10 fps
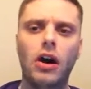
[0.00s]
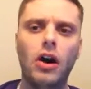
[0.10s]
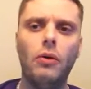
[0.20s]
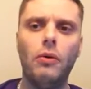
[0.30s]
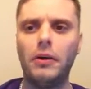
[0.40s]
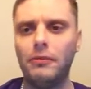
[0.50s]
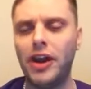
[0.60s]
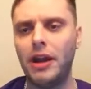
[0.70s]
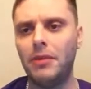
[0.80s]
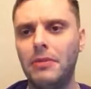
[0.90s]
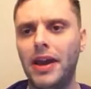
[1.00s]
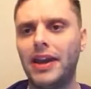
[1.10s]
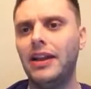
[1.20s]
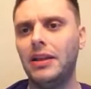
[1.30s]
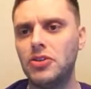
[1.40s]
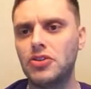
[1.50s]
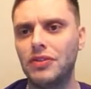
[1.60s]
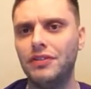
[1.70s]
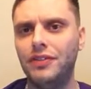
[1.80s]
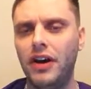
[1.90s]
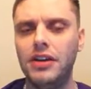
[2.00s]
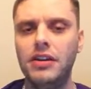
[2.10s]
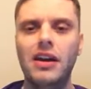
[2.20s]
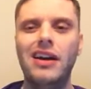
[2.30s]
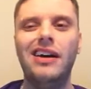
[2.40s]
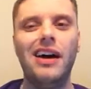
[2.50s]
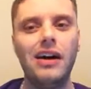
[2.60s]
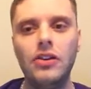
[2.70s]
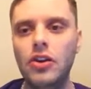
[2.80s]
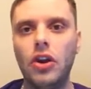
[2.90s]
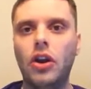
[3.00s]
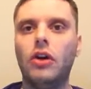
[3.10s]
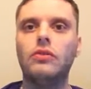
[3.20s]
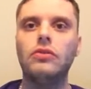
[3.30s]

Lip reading: Oh, I ran out of my account. Let me just refund. No, no, no.